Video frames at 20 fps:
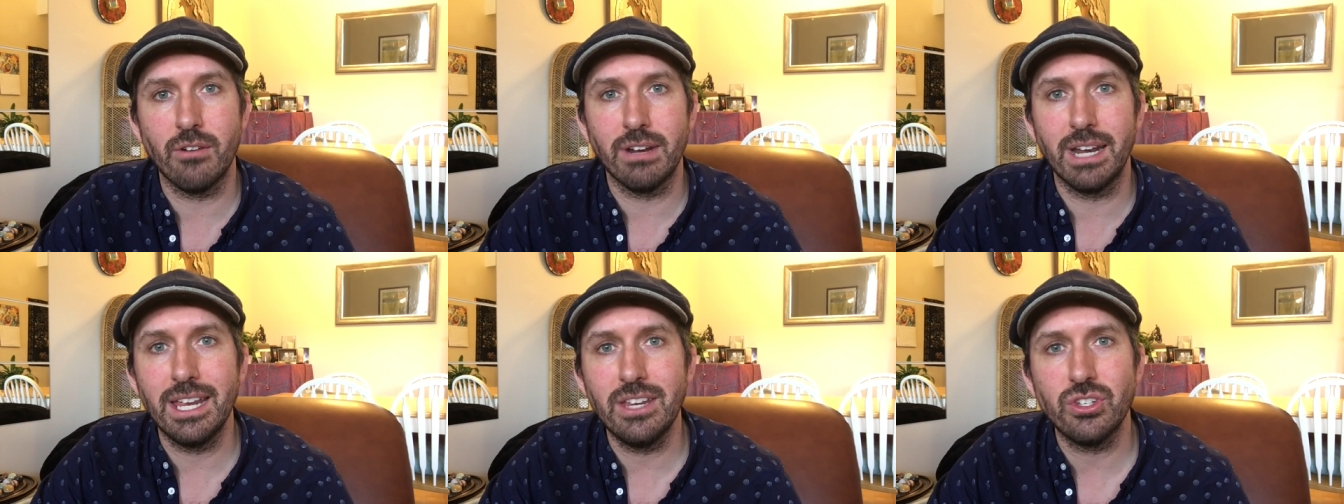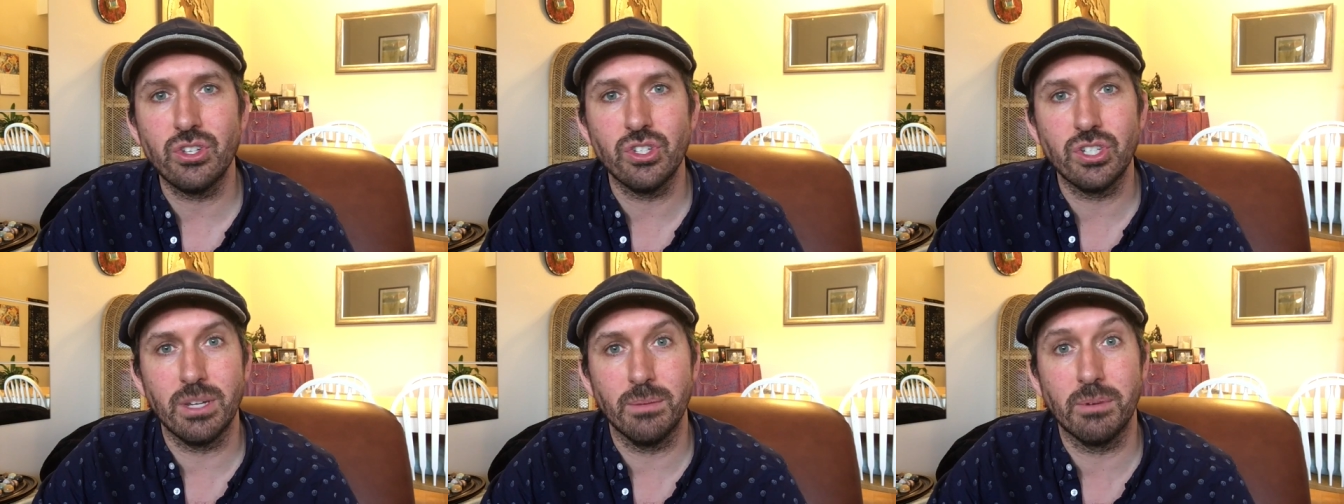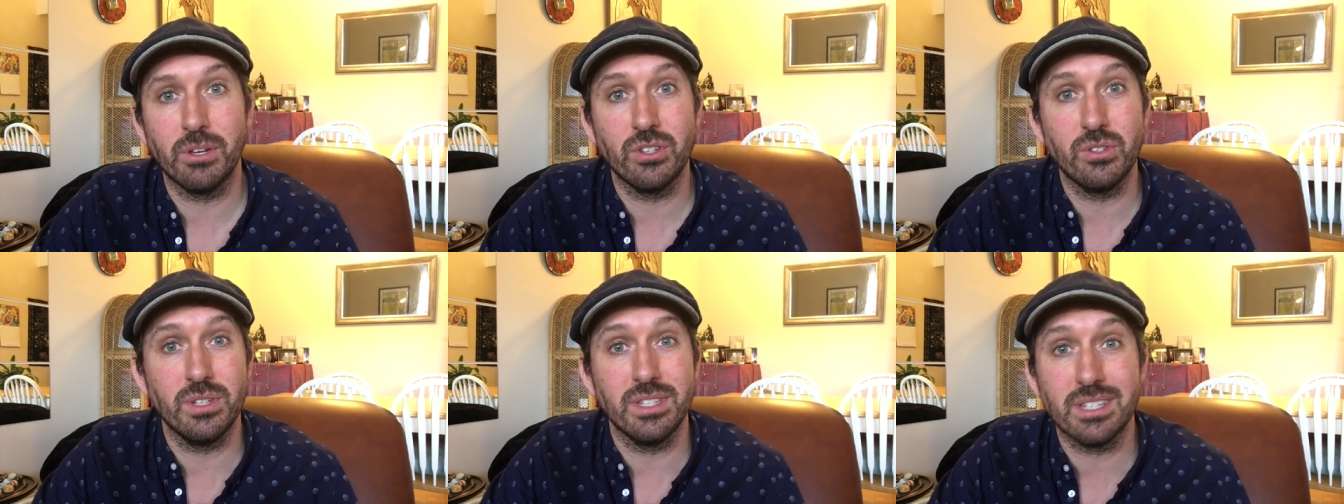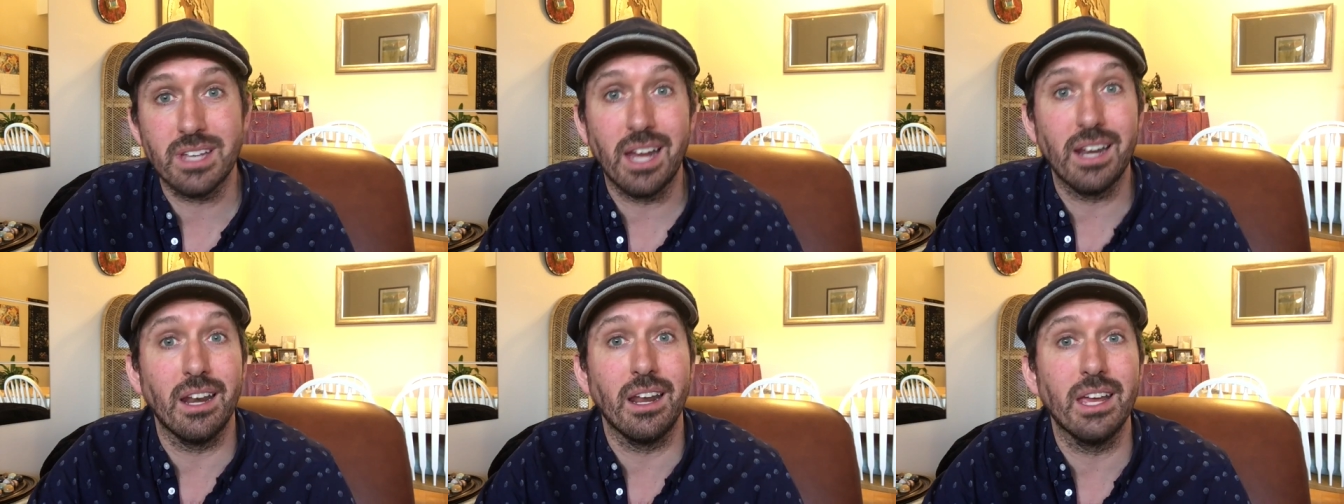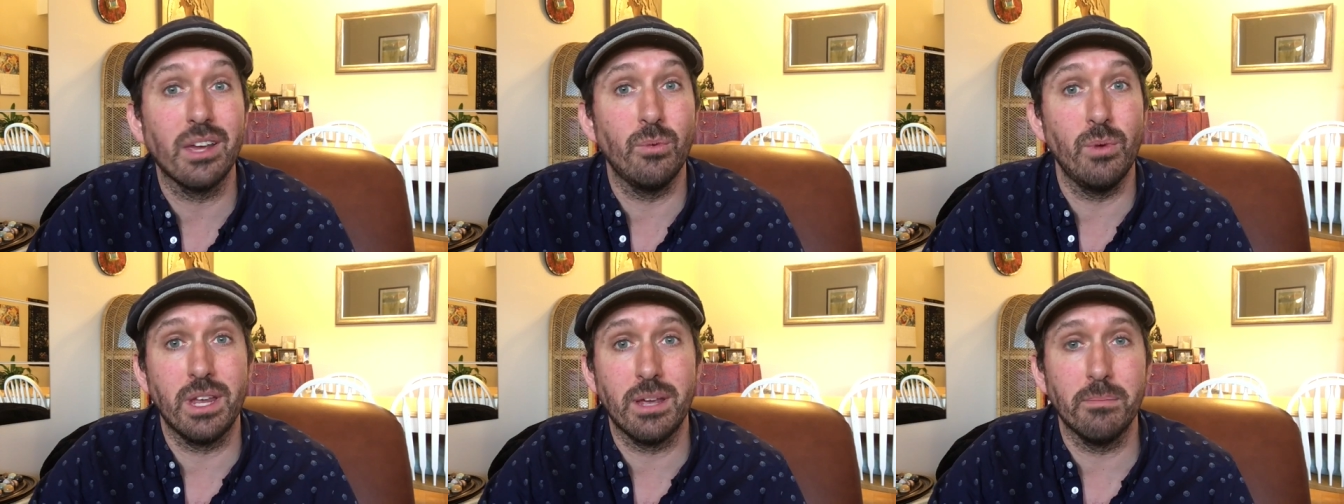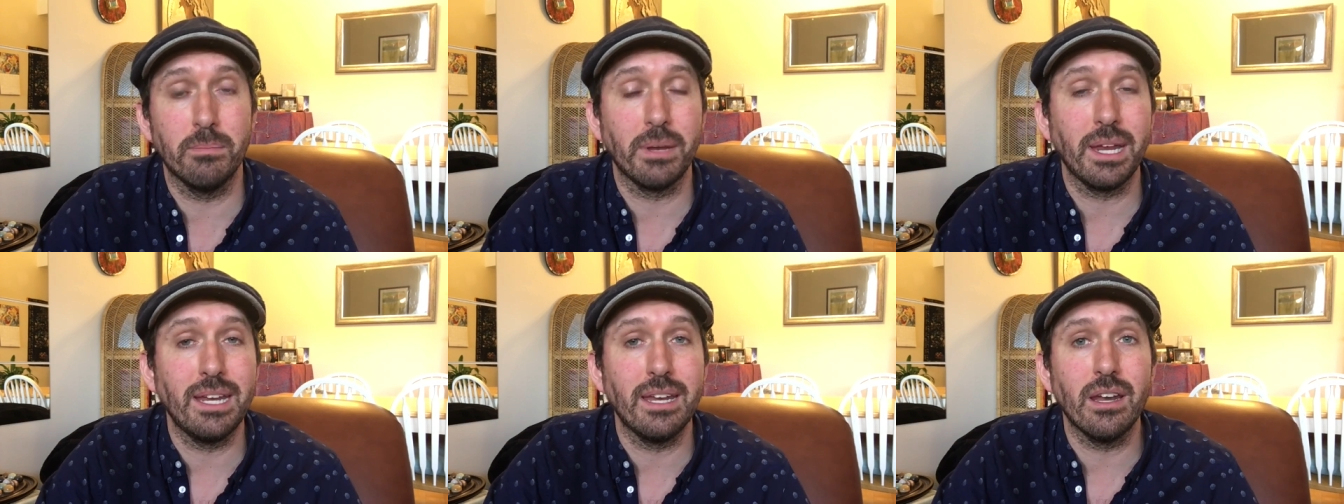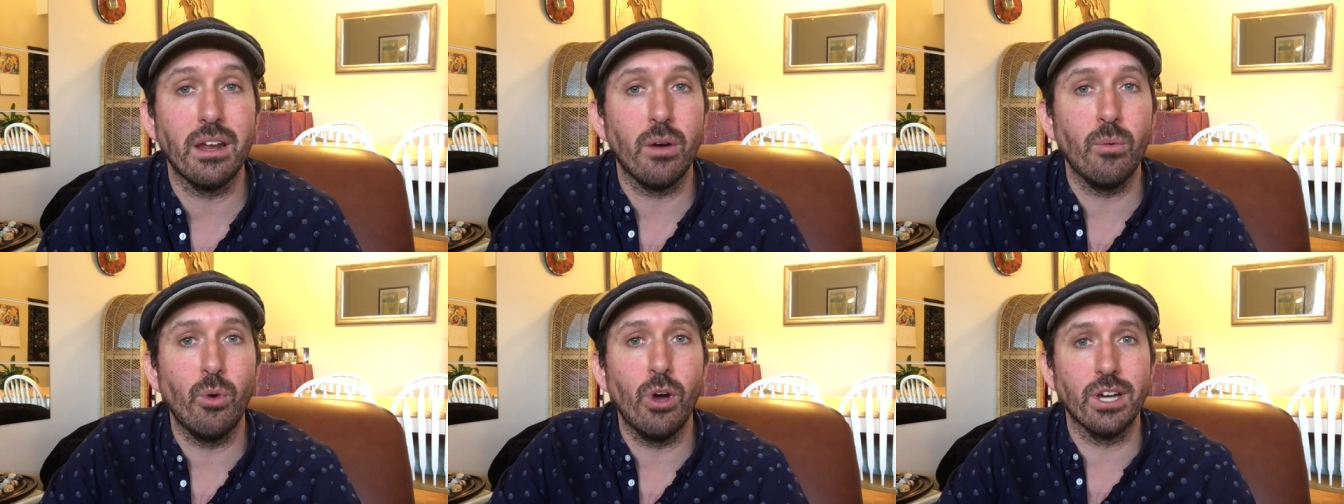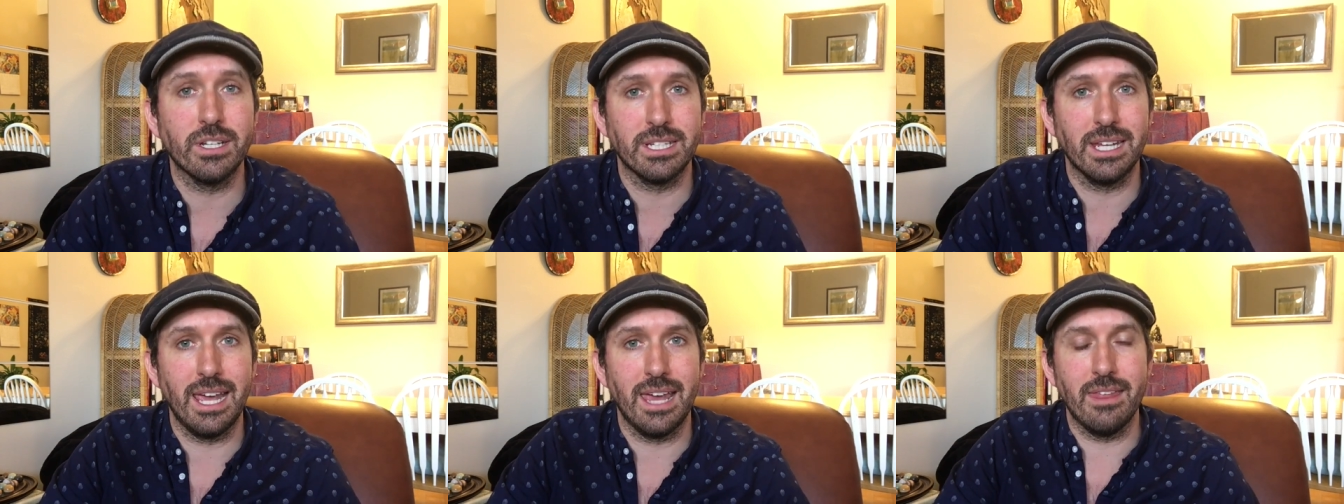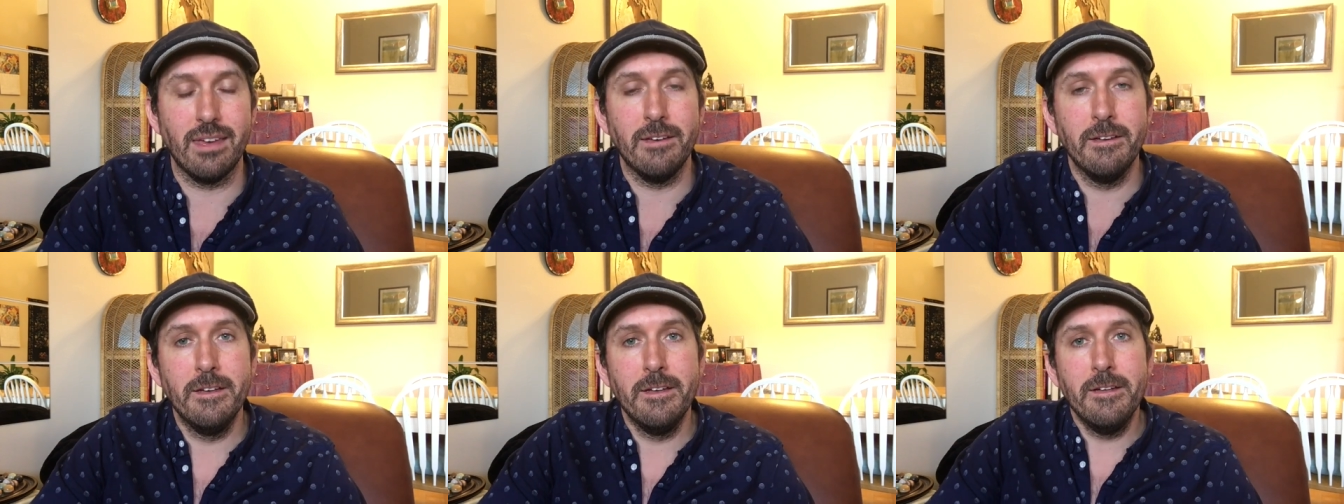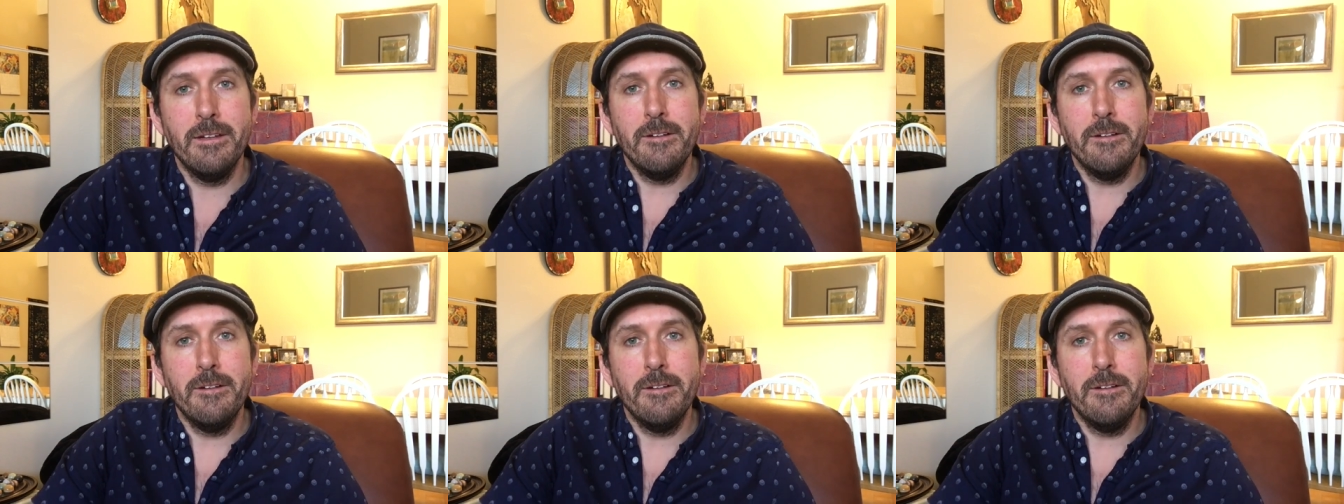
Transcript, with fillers: relationship because it's kind of like we completed our work together.